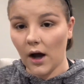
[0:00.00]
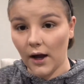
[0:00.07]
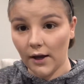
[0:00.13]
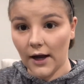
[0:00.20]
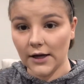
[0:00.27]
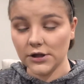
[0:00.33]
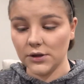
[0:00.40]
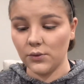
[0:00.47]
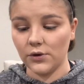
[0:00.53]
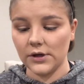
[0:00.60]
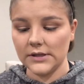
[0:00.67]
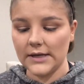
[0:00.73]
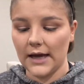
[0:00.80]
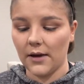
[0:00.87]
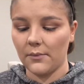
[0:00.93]
I actually want
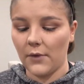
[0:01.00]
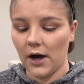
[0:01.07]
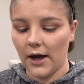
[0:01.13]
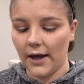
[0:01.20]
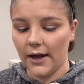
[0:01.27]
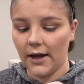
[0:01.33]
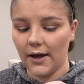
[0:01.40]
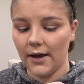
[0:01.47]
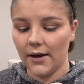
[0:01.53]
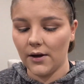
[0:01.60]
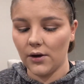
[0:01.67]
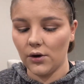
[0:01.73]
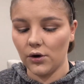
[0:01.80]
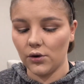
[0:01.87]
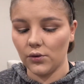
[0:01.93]
to take my
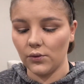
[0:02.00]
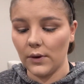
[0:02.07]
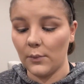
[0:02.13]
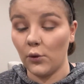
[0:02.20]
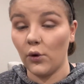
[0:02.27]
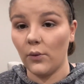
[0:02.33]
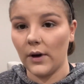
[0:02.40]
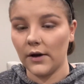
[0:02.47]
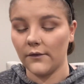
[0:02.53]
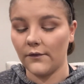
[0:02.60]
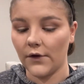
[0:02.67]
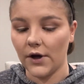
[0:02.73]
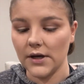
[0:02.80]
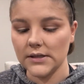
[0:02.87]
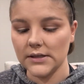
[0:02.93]
Rimmel one
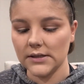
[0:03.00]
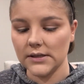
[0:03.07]
first.